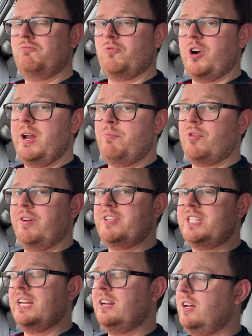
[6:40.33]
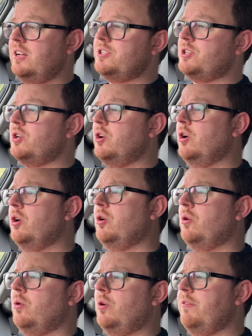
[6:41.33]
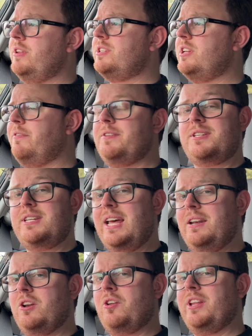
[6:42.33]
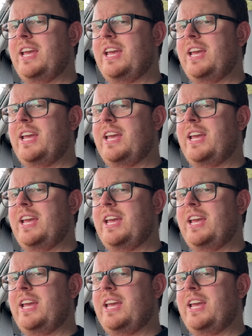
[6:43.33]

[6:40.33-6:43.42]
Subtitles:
rear privacy glass. All of this stuff is standard on the